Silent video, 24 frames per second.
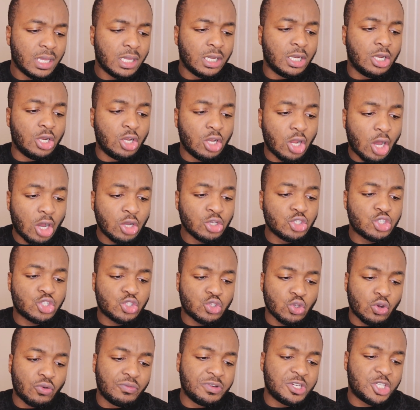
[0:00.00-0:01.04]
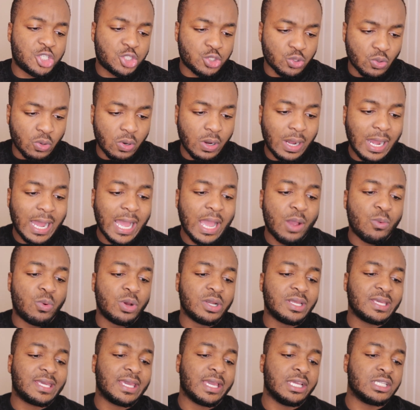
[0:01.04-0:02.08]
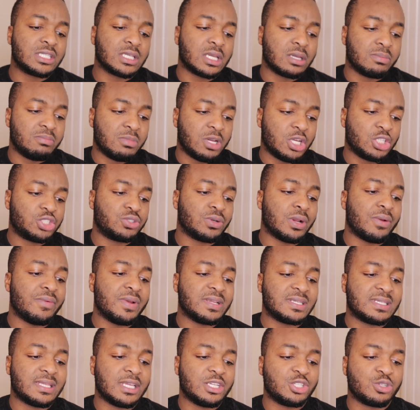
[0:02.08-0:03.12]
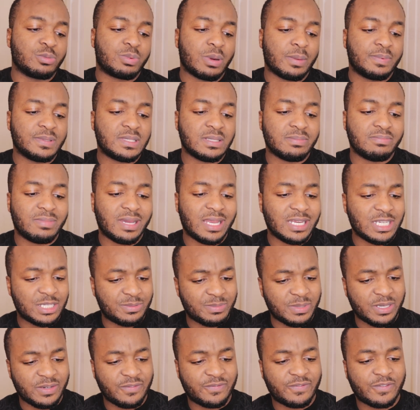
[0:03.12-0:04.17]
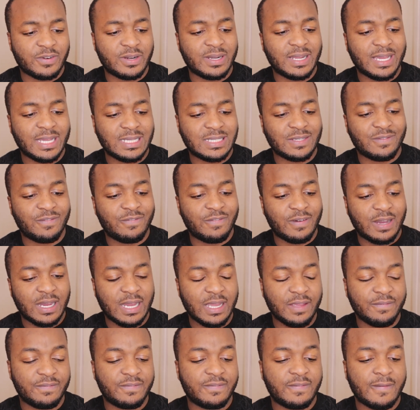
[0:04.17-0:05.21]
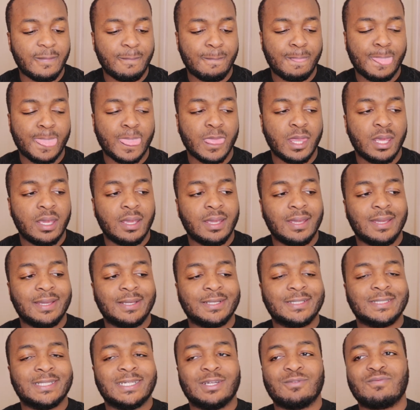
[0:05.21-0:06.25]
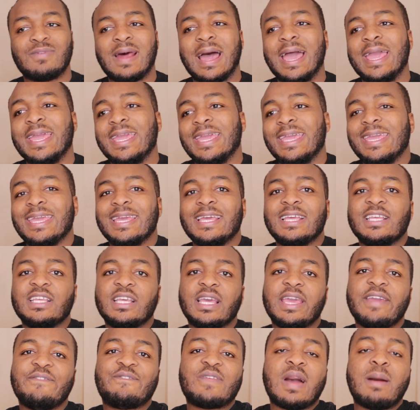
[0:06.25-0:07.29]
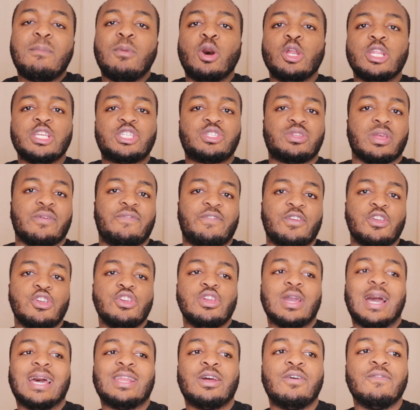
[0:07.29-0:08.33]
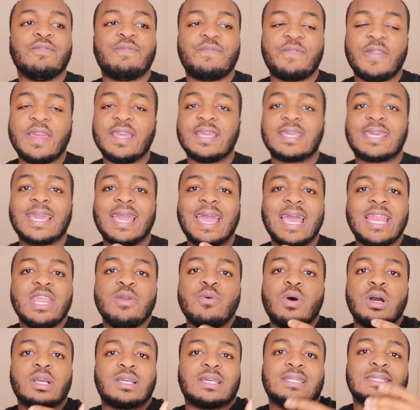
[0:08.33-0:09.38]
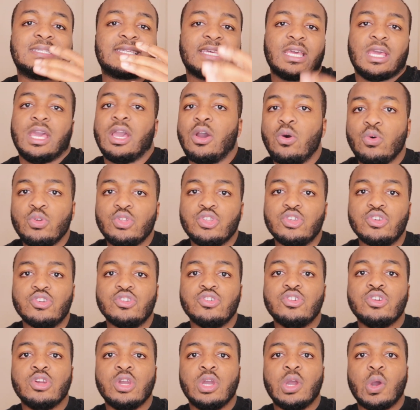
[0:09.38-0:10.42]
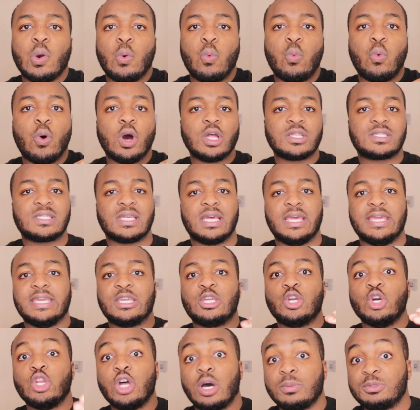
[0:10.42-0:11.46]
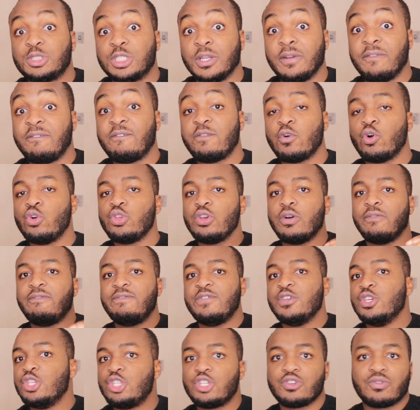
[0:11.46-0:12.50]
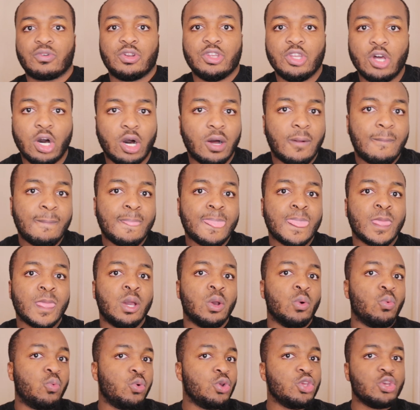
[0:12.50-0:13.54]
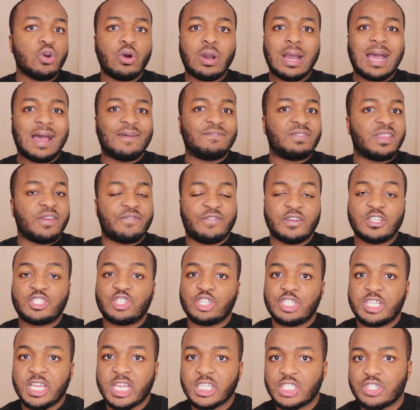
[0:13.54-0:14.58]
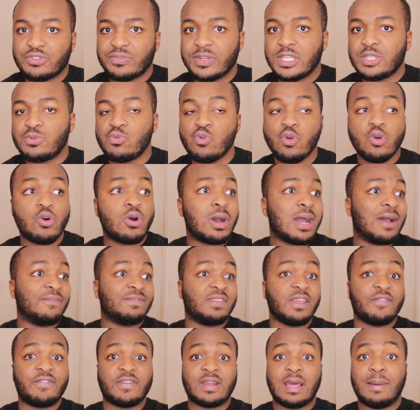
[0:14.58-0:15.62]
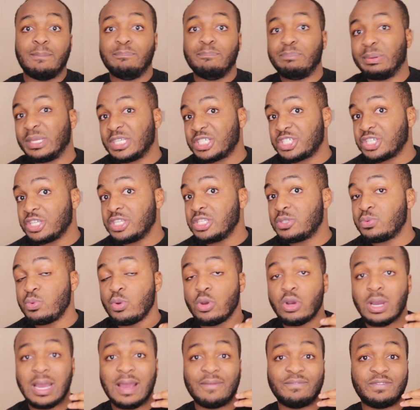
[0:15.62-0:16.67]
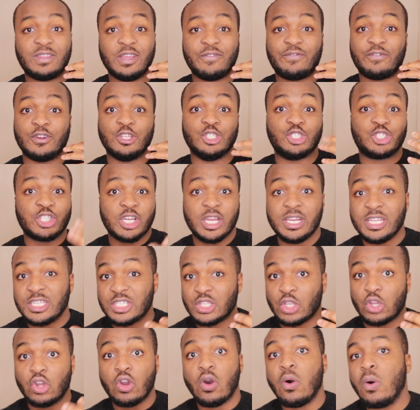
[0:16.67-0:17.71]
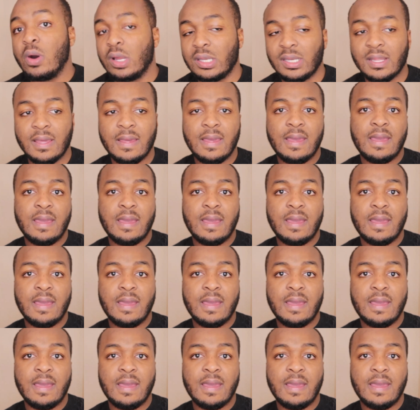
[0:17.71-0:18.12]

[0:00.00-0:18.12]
Long story short, I want to get into commercial and residential property management for a 9-to-5. Right, if I'm honest with you, I don't think anyone can tell you what's a good option for your future or not. We all have different trajectories, we all have different ambitions, we all have different journeys to go on.